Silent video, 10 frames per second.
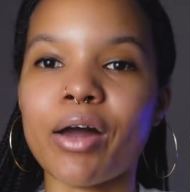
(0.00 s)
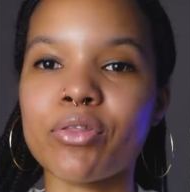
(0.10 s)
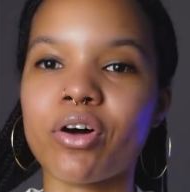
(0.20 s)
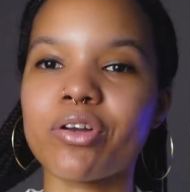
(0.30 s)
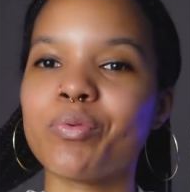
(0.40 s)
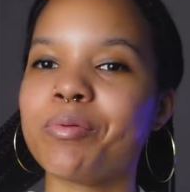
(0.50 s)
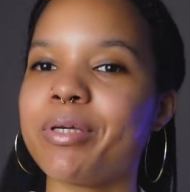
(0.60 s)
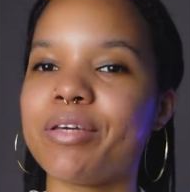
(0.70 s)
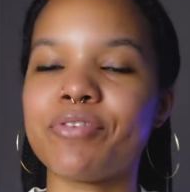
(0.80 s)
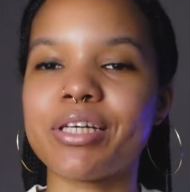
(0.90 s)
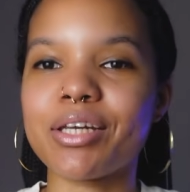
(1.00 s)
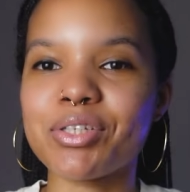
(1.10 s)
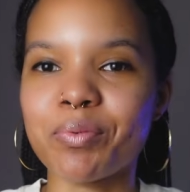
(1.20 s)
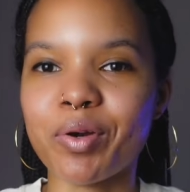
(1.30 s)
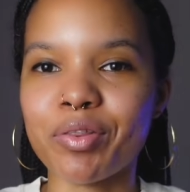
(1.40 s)
I thought it would be fitting
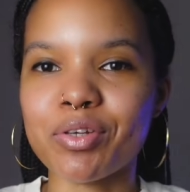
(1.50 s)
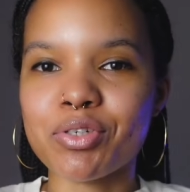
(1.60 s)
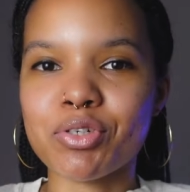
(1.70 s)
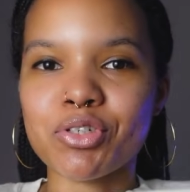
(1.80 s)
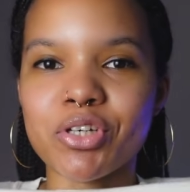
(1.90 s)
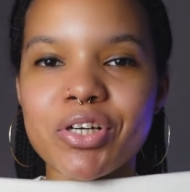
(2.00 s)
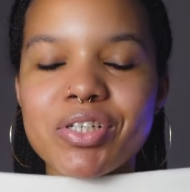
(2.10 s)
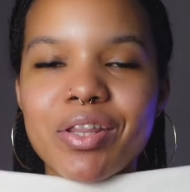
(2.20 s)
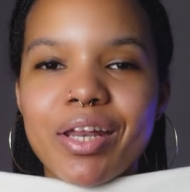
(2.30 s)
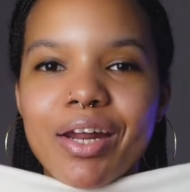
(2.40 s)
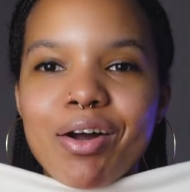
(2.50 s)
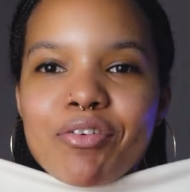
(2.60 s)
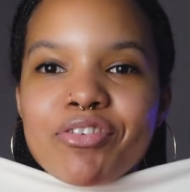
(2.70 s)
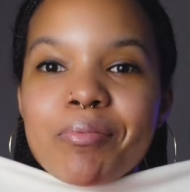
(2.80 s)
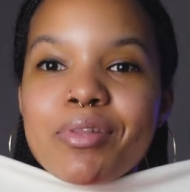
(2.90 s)
to wear this shirt that I got
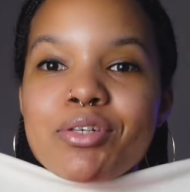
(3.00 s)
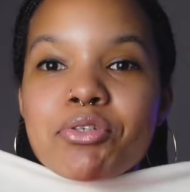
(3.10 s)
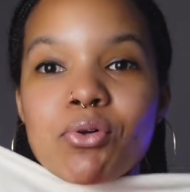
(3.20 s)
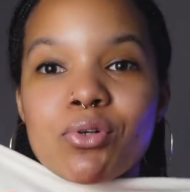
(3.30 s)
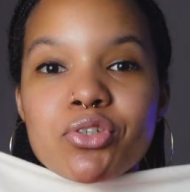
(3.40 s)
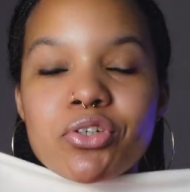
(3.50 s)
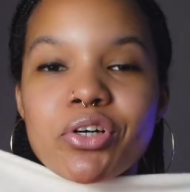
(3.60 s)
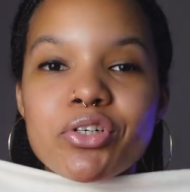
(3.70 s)
from the Soul Sugar